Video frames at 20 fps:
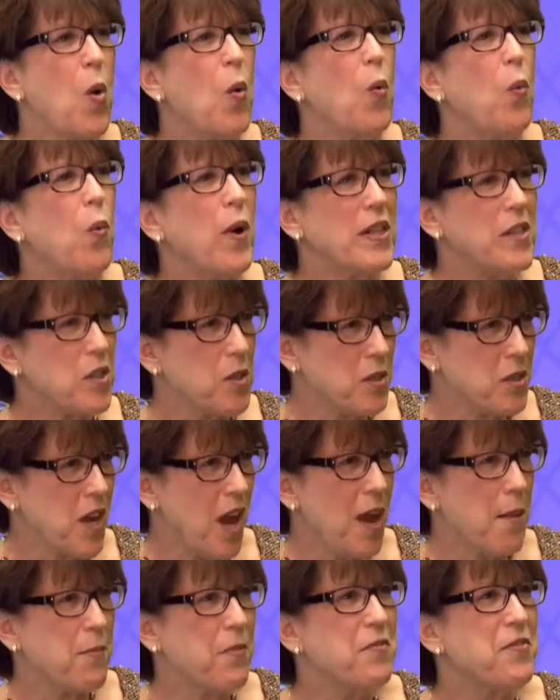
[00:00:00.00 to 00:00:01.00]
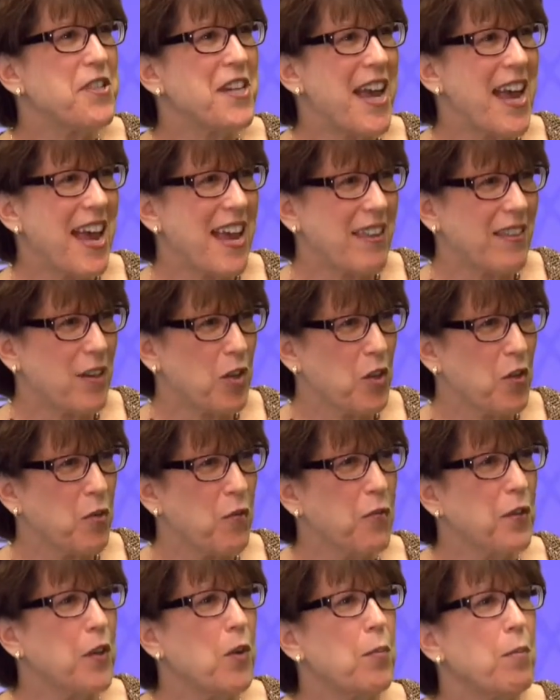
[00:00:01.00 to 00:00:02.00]
What's the time of day that you
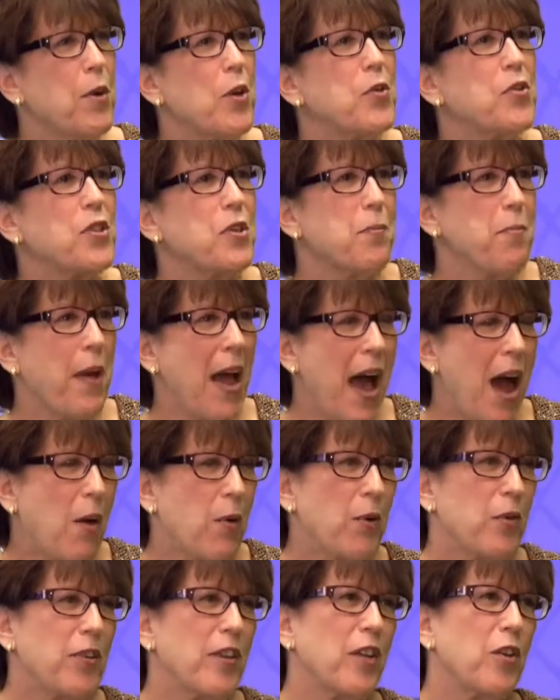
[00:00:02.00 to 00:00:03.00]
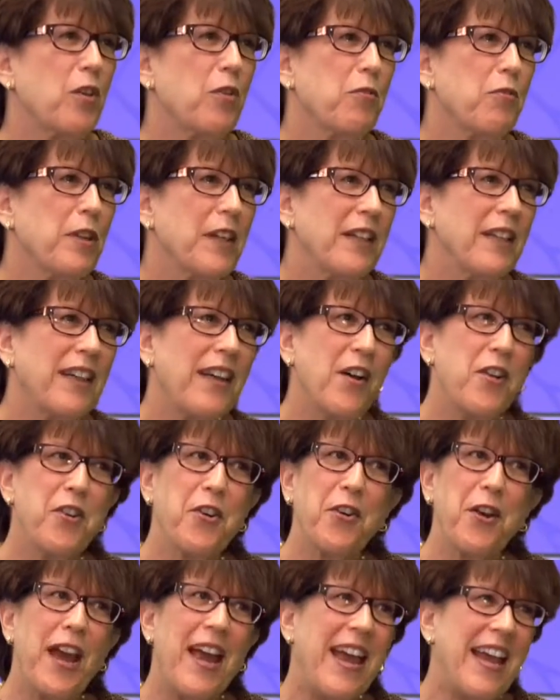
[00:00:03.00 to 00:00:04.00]
feel most empowered, that you're really on
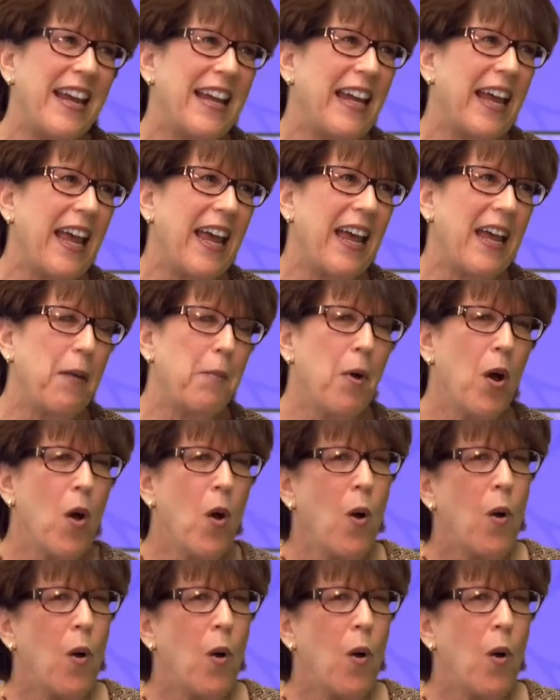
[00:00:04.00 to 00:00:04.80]
your A game?